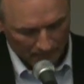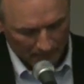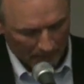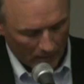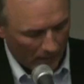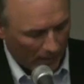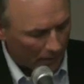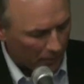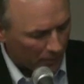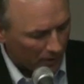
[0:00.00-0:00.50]

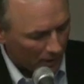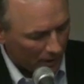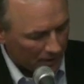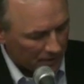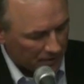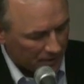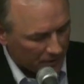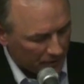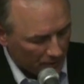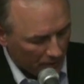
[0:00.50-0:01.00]
Now, I
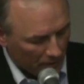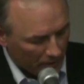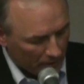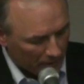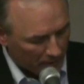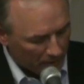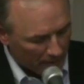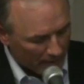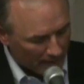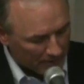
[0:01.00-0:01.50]
realize that there are
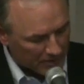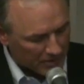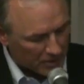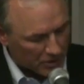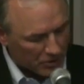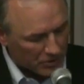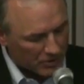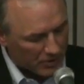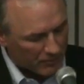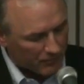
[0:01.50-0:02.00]
complex
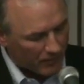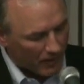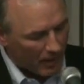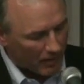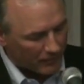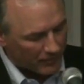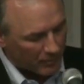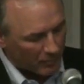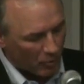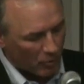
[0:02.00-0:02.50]
issues
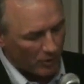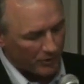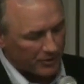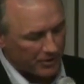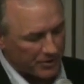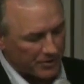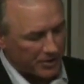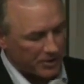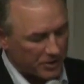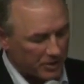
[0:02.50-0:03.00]
involved in moral
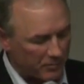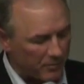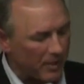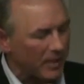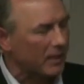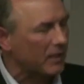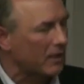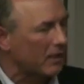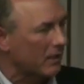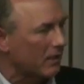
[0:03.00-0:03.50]

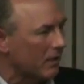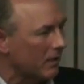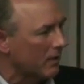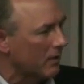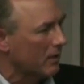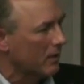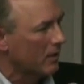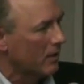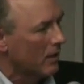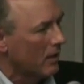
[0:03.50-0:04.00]
decision-making,
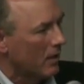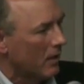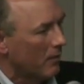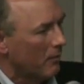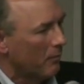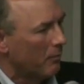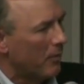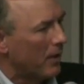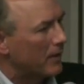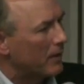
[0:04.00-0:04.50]

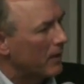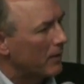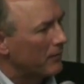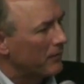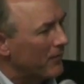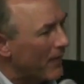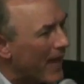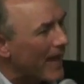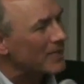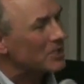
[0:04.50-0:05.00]

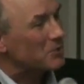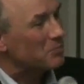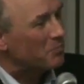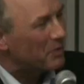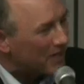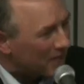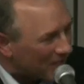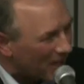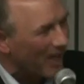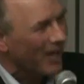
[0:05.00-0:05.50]
but that's
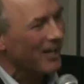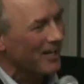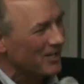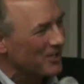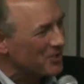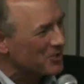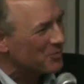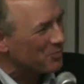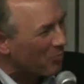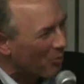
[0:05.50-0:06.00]

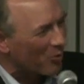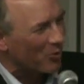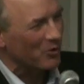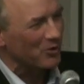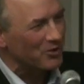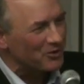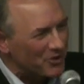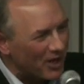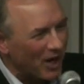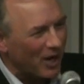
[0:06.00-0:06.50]
because
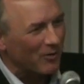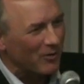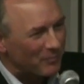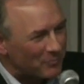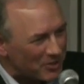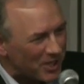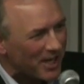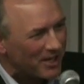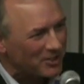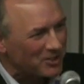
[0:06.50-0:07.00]
morals are
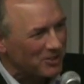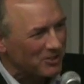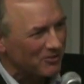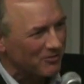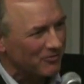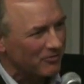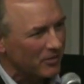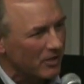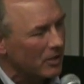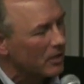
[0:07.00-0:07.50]

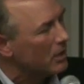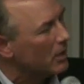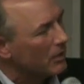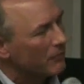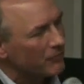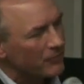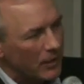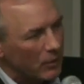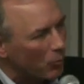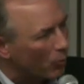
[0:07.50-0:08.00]
objective.
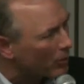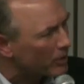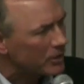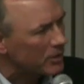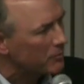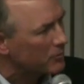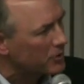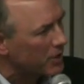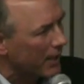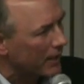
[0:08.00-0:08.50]
If they
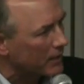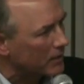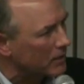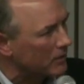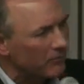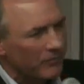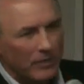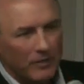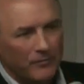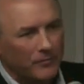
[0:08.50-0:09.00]
weren't
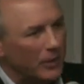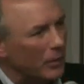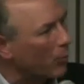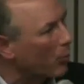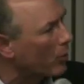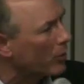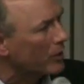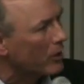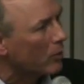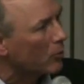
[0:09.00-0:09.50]
objective, if there
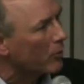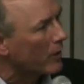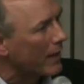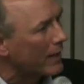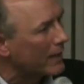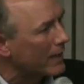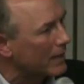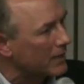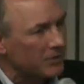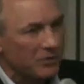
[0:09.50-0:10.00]
were no
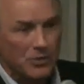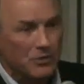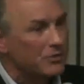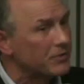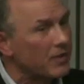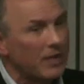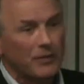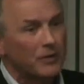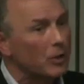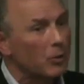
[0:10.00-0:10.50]
right
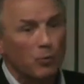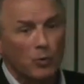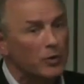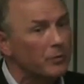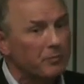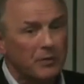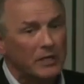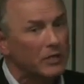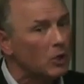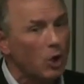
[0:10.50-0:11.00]
answers, then there
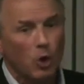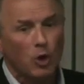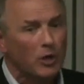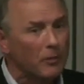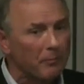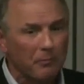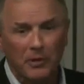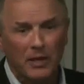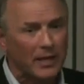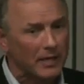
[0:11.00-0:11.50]
would be no
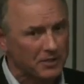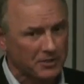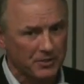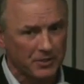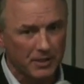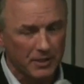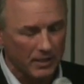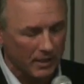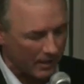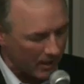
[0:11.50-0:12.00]

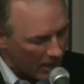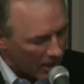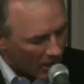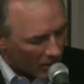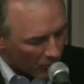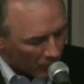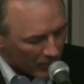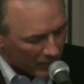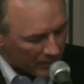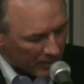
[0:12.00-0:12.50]
complexity.
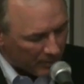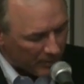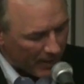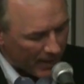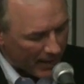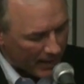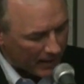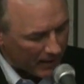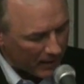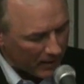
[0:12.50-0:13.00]
We'd be
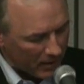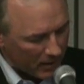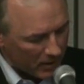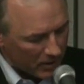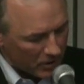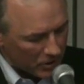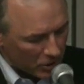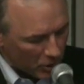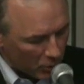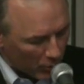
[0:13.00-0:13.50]

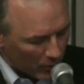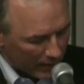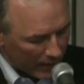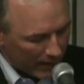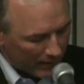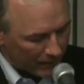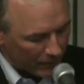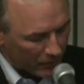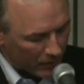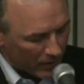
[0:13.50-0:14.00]
back to
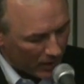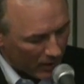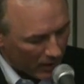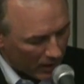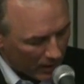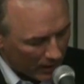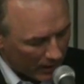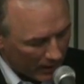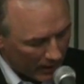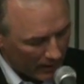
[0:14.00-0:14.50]
whatever
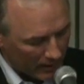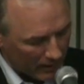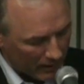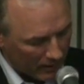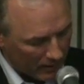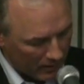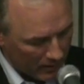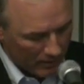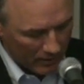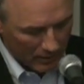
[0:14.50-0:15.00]

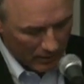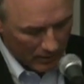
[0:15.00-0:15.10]
again.